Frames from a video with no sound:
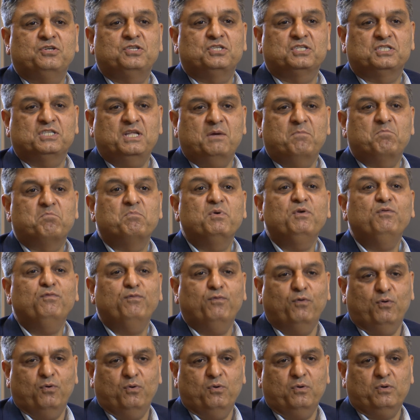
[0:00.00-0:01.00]
step
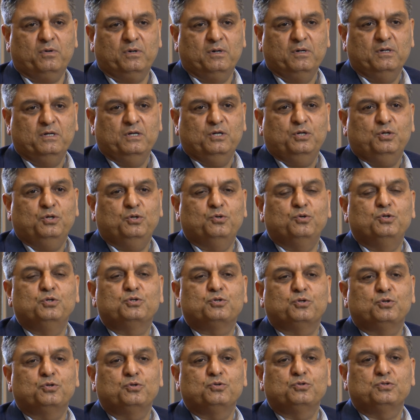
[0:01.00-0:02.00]
before you
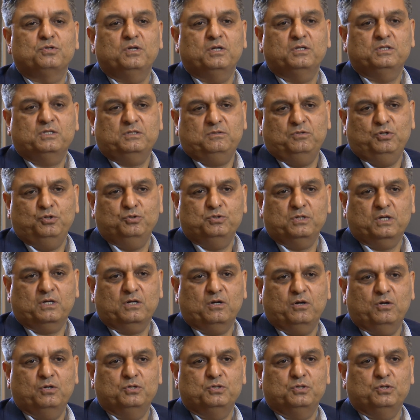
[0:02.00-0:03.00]
introduce new
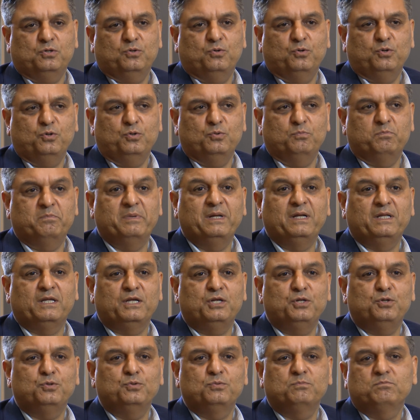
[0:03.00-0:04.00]
technology or you build
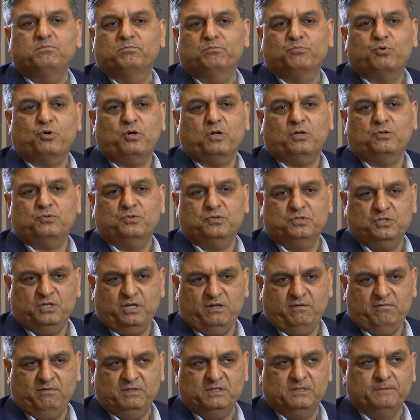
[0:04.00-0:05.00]
a new product or
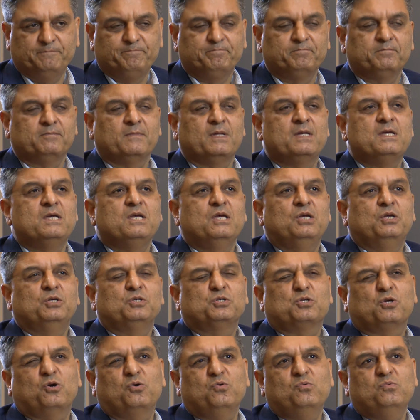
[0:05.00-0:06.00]
service.
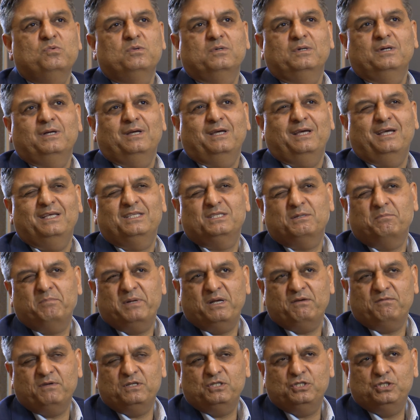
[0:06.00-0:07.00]
So it's a
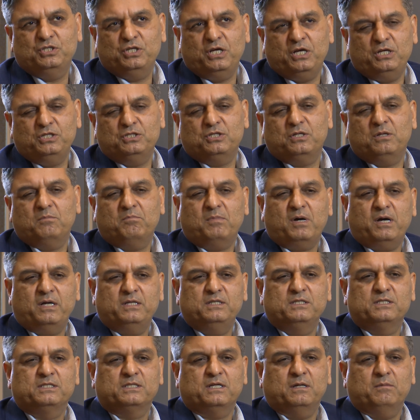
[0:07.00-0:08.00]
bit of a change in the
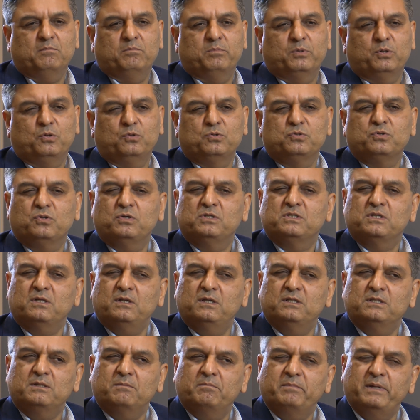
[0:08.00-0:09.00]
mindset, but also it's,
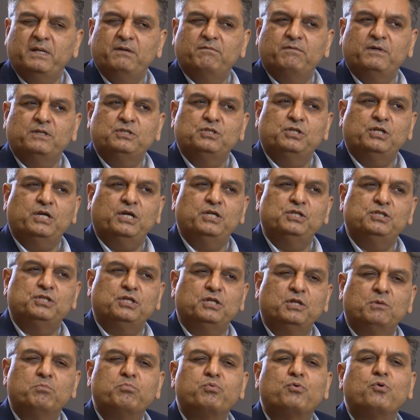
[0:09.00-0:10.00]
it's a bit of a change
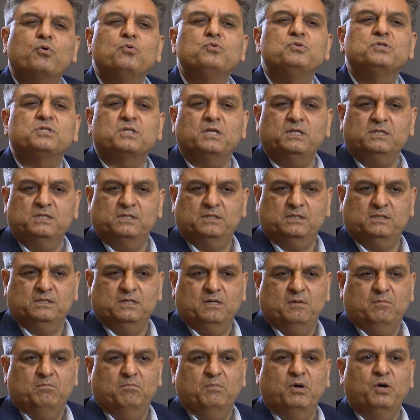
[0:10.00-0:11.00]
in the process
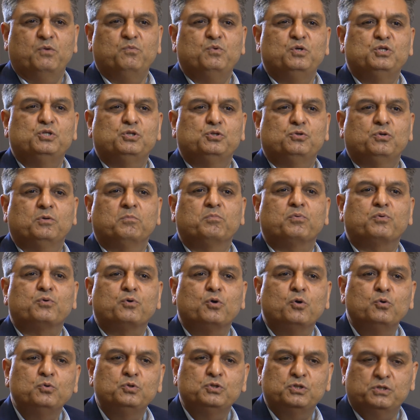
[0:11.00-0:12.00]
by which you
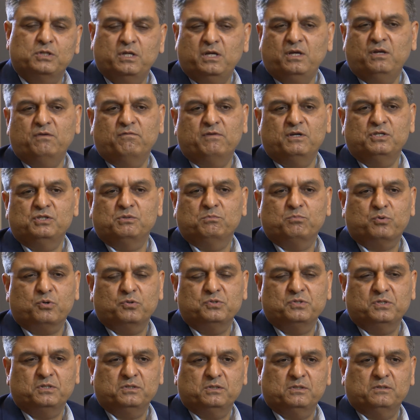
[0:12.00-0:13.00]
approach the innovation
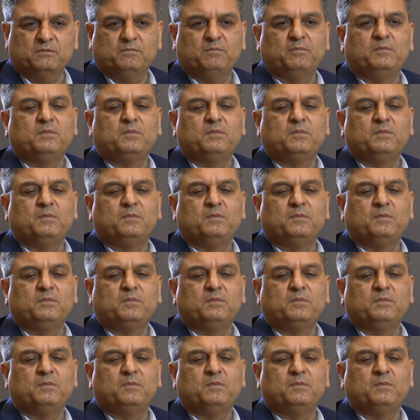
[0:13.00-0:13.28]
process.